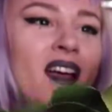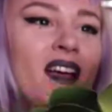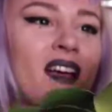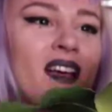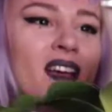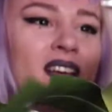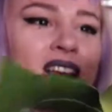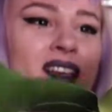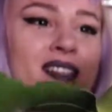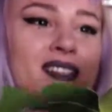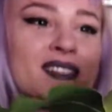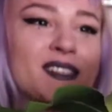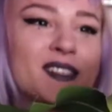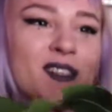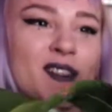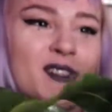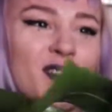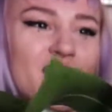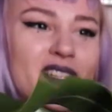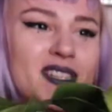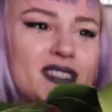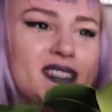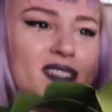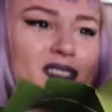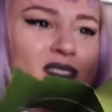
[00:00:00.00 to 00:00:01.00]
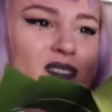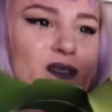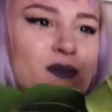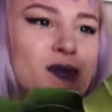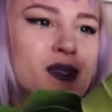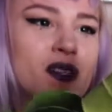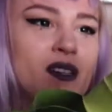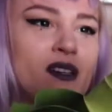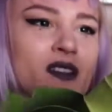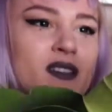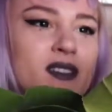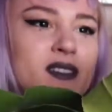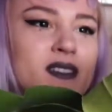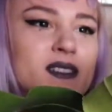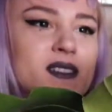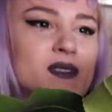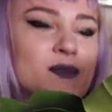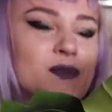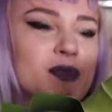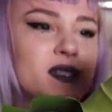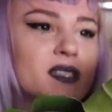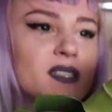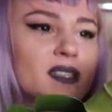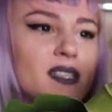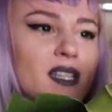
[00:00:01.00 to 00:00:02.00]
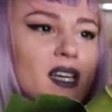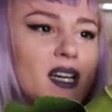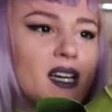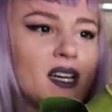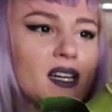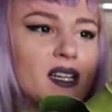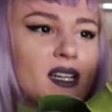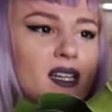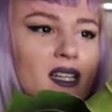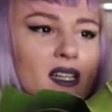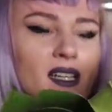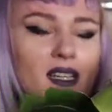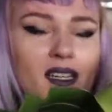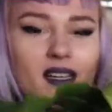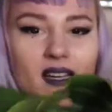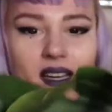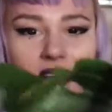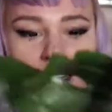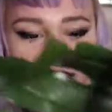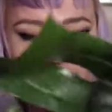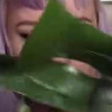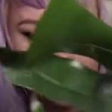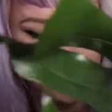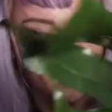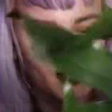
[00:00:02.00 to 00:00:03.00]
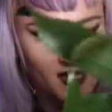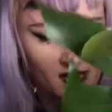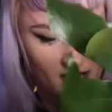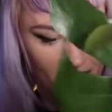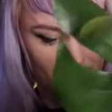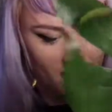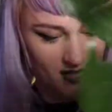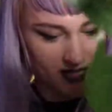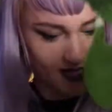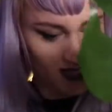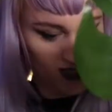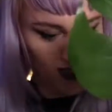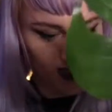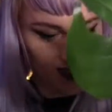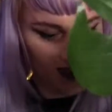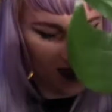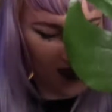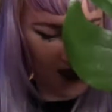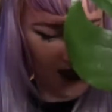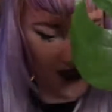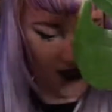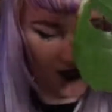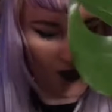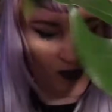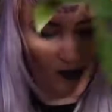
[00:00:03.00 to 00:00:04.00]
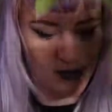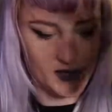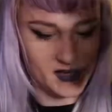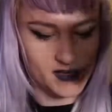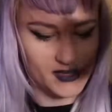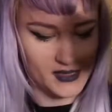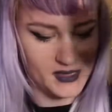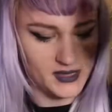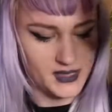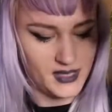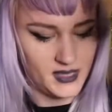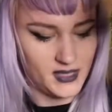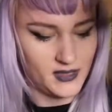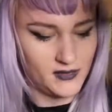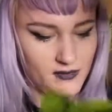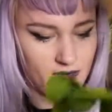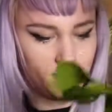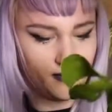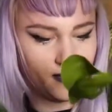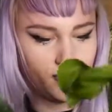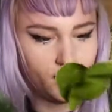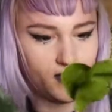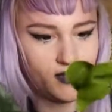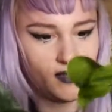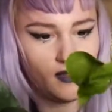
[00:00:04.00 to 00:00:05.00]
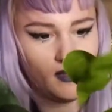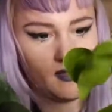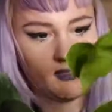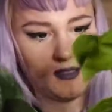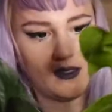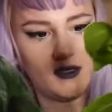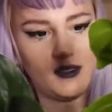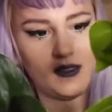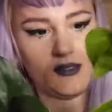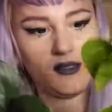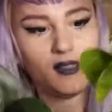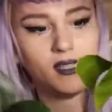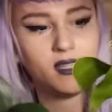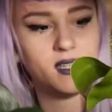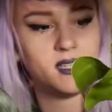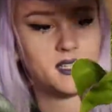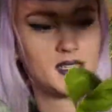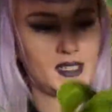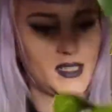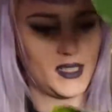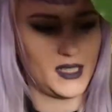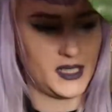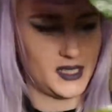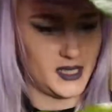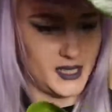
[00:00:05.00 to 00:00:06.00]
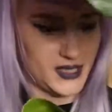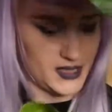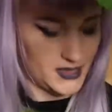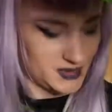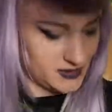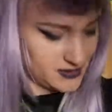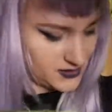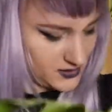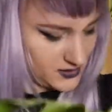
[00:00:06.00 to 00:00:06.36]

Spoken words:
And it's crazy, to be honest. But yeah, I have it now, and this is the newest leaf that I guess